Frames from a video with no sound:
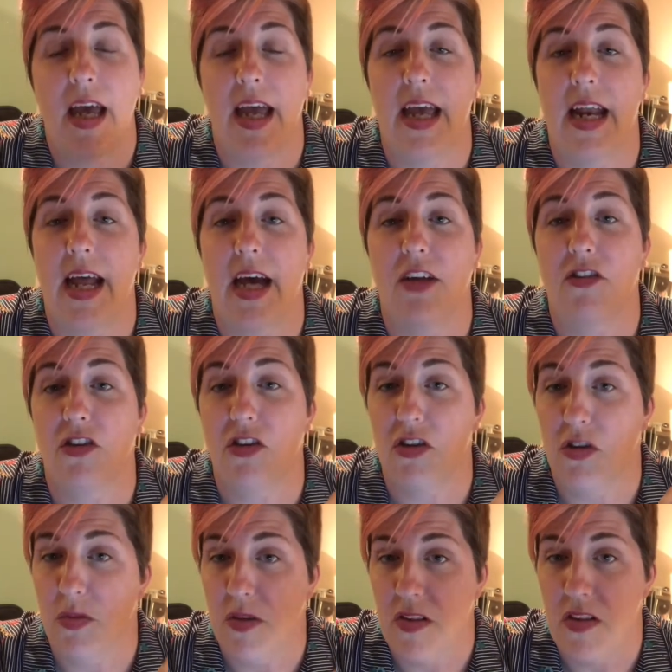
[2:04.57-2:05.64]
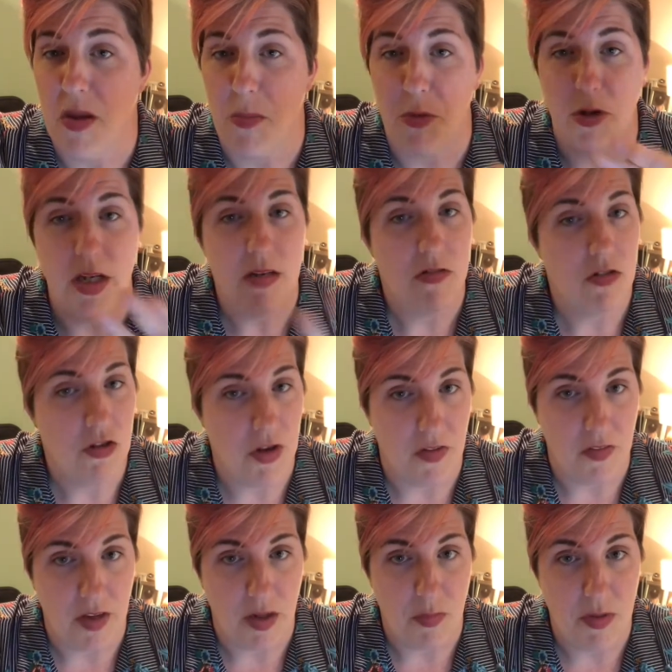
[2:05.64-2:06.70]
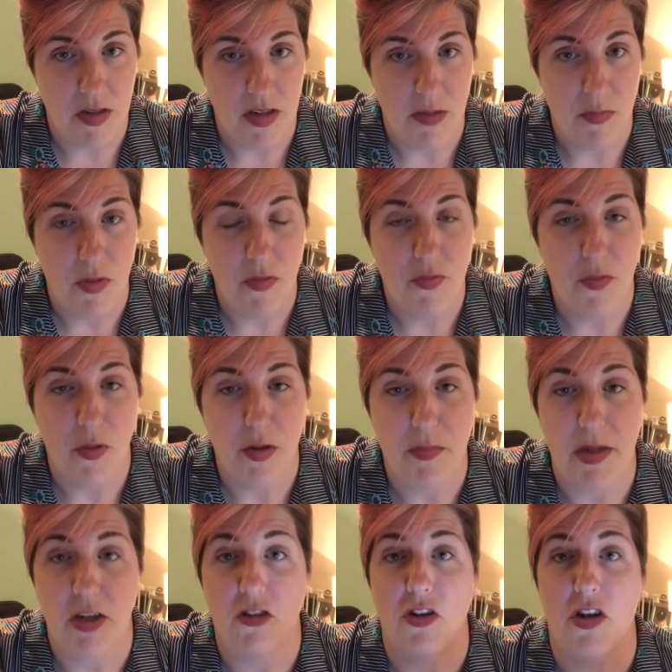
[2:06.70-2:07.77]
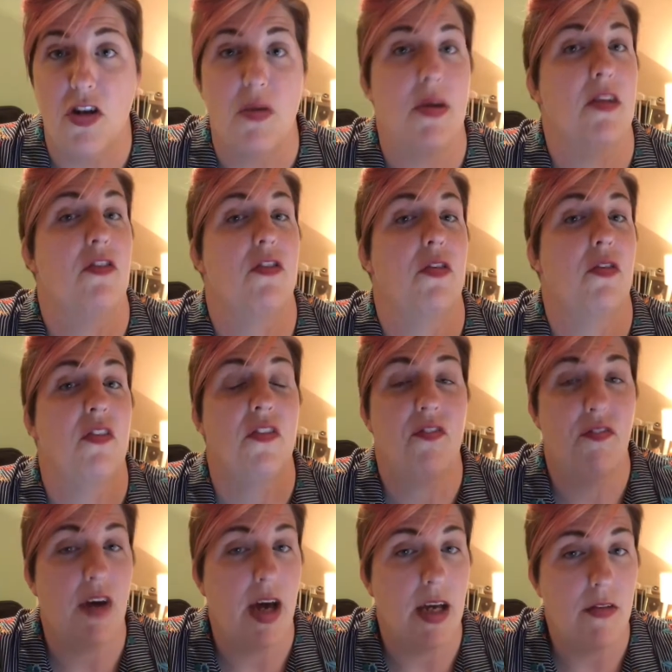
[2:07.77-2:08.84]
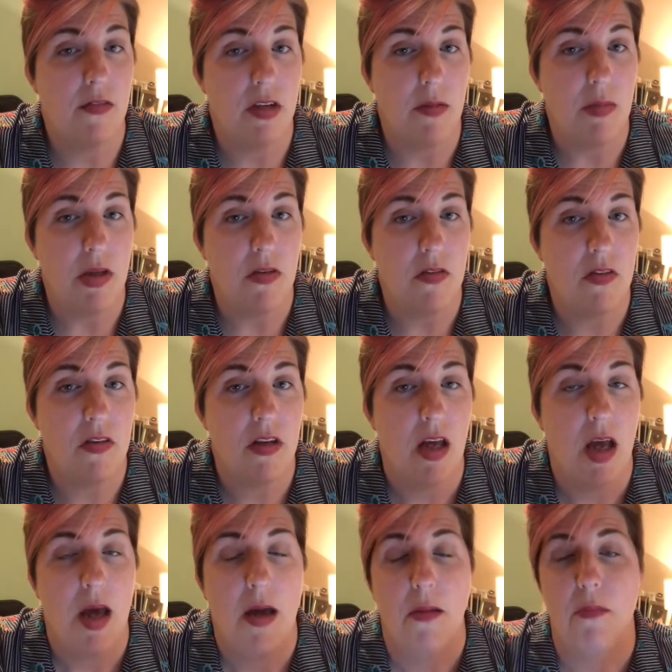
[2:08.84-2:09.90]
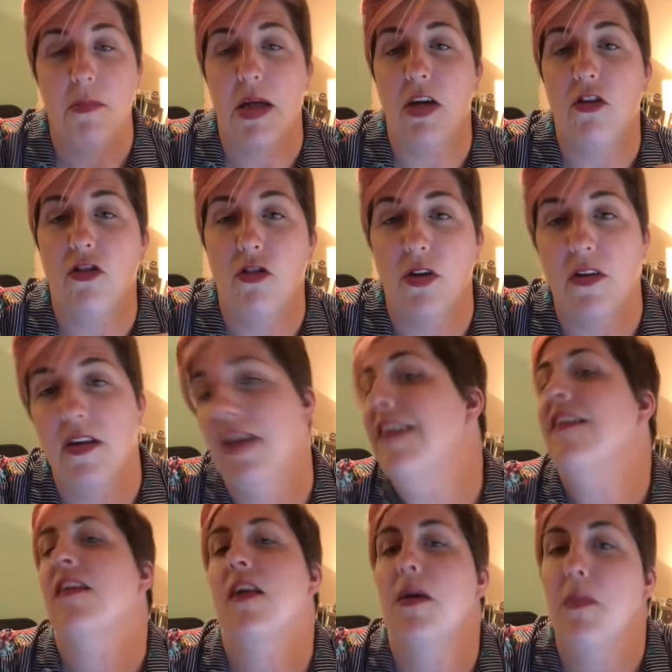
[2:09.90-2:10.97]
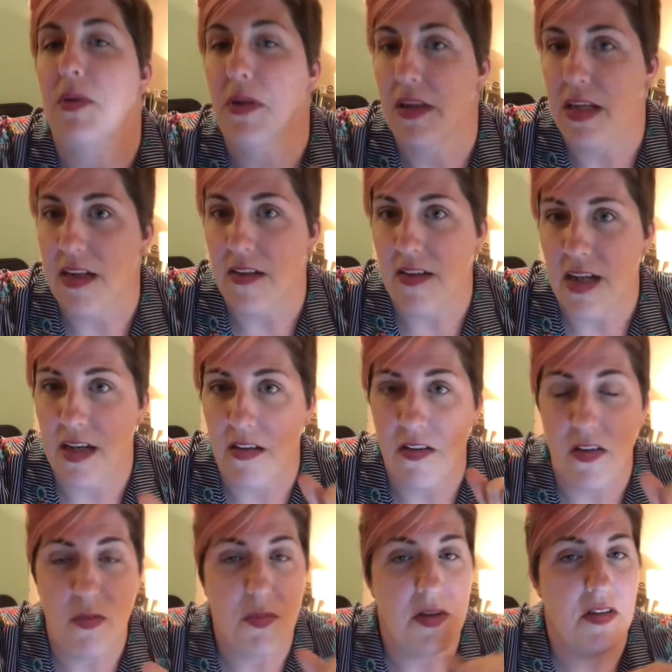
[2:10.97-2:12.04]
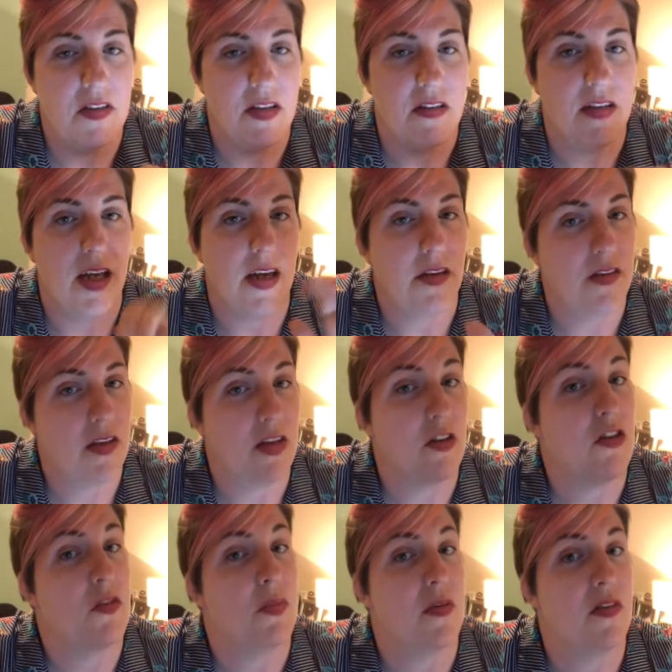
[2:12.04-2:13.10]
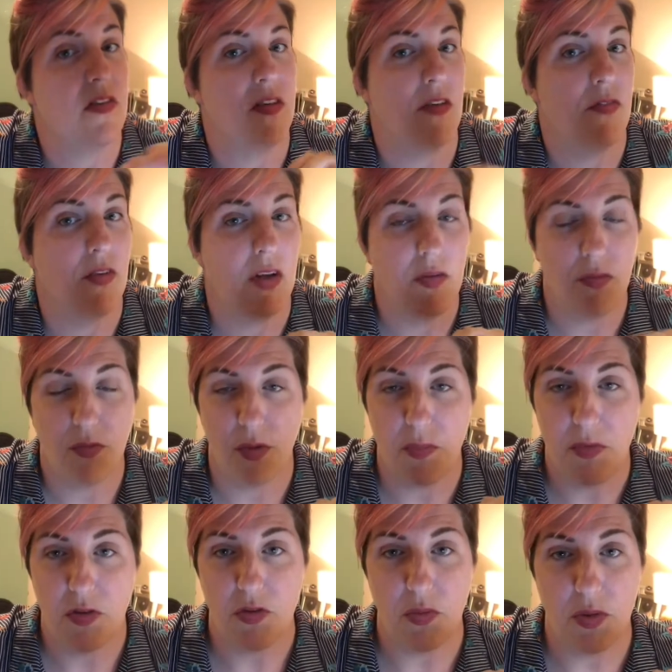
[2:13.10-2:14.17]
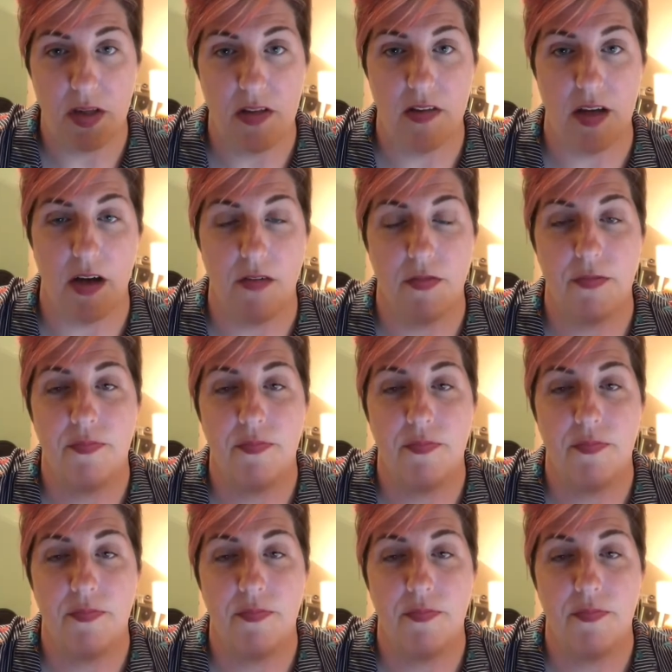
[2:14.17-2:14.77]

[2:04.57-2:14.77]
It asks you to do a summary, just like we did before. Make sure you answer those 5 W's. Make sure that it's complete sentences with details that are specific from the story itself.